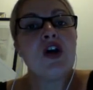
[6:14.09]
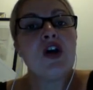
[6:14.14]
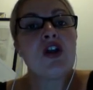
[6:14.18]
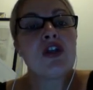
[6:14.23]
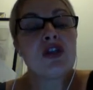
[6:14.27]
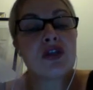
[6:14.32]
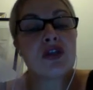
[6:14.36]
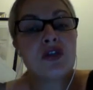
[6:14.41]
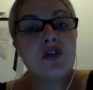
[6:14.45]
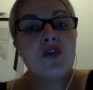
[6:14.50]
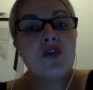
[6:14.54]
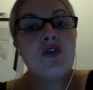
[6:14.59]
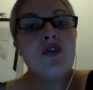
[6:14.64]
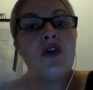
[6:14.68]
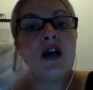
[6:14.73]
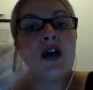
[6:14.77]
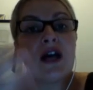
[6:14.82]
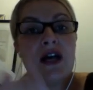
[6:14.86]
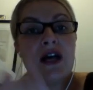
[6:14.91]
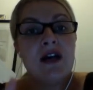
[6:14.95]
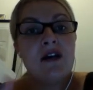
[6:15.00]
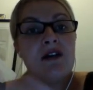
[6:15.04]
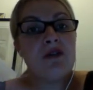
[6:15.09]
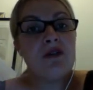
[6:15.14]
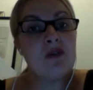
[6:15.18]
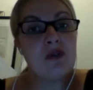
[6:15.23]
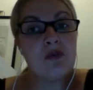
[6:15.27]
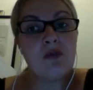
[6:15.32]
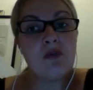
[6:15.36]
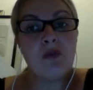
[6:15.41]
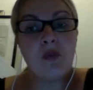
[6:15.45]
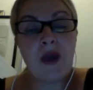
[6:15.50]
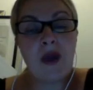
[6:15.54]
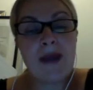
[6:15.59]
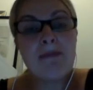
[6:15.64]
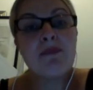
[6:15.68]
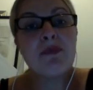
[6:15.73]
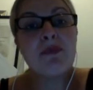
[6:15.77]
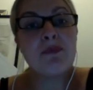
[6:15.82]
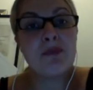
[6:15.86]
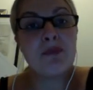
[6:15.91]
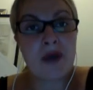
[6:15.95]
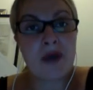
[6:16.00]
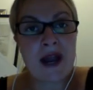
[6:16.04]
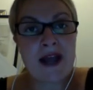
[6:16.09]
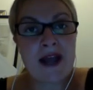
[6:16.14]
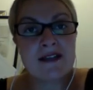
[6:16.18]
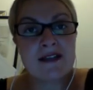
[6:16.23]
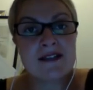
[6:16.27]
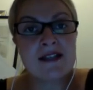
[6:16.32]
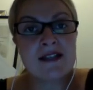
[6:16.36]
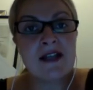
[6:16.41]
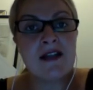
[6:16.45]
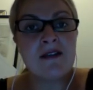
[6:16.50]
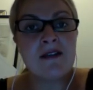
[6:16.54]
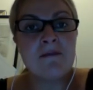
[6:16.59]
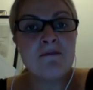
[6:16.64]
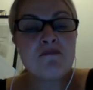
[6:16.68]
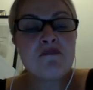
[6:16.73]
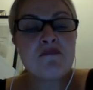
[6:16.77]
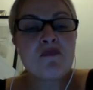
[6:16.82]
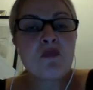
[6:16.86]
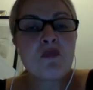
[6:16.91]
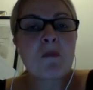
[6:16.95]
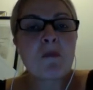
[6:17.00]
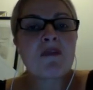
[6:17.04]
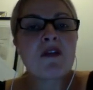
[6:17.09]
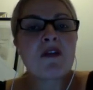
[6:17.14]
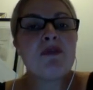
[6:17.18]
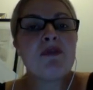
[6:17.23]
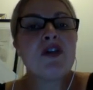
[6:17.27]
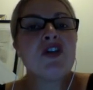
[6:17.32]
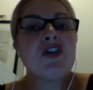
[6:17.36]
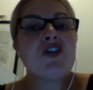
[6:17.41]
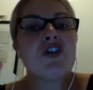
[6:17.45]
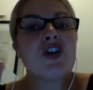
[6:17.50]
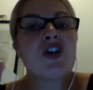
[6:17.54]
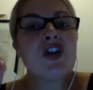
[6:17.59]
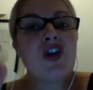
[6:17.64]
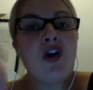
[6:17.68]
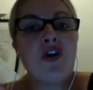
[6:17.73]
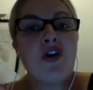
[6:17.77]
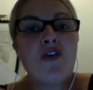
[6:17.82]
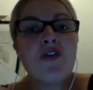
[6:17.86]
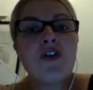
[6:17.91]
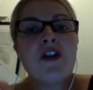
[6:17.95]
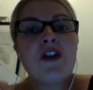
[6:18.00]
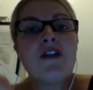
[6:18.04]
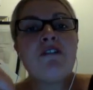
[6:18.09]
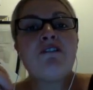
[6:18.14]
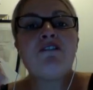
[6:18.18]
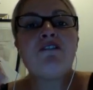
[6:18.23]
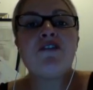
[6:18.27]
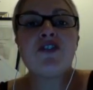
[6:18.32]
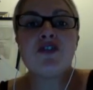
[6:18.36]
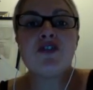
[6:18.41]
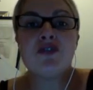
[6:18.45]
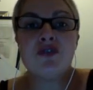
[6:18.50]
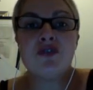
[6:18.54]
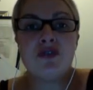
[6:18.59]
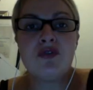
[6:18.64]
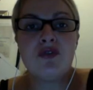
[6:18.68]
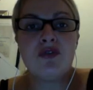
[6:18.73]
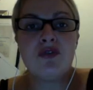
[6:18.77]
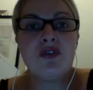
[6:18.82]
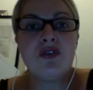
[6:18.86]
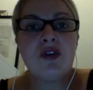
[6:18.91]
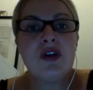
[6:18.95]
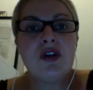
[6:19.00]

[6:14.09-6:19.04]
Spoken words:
through a web browser, but you can only view.